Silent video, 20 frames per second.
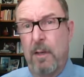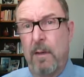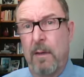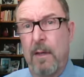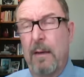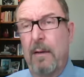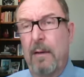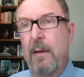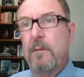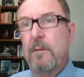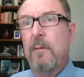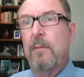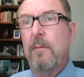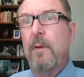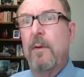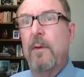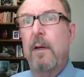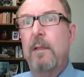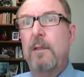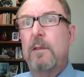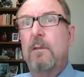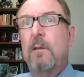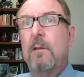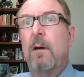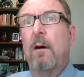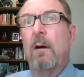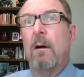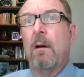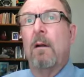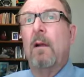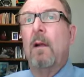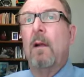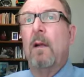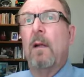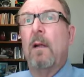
and that is a very strong